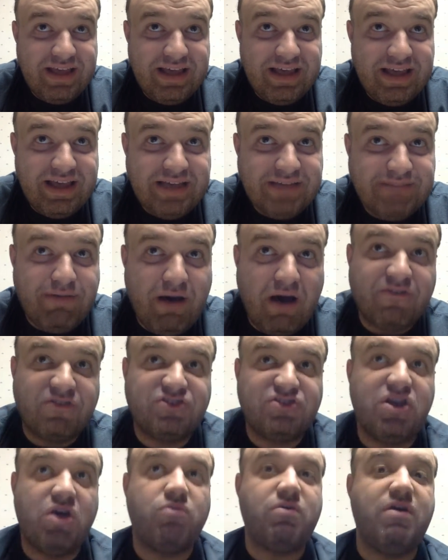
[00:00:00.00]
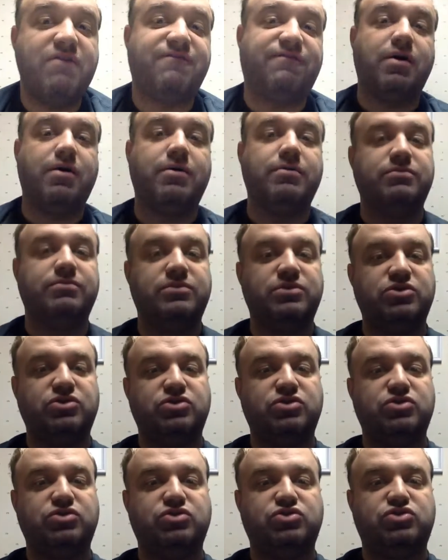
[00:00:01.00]
his buffer zone went from
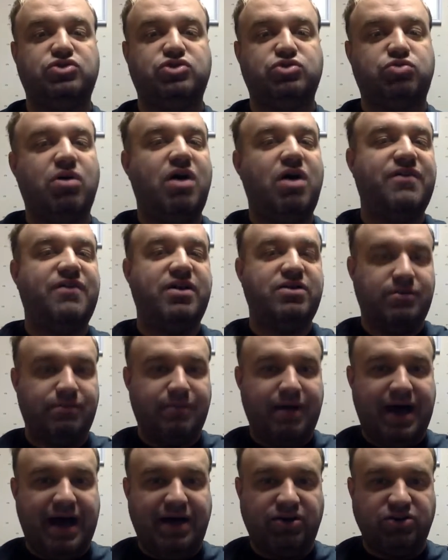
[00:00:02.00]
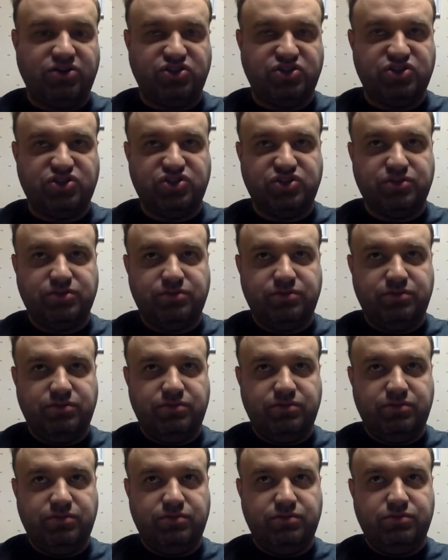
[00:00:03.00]
1,200 miles
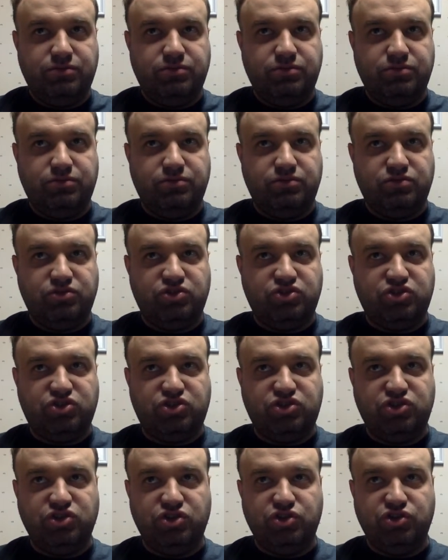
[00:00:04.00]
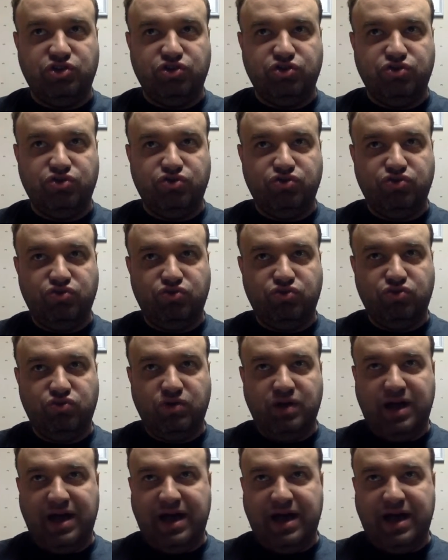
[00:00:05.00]
to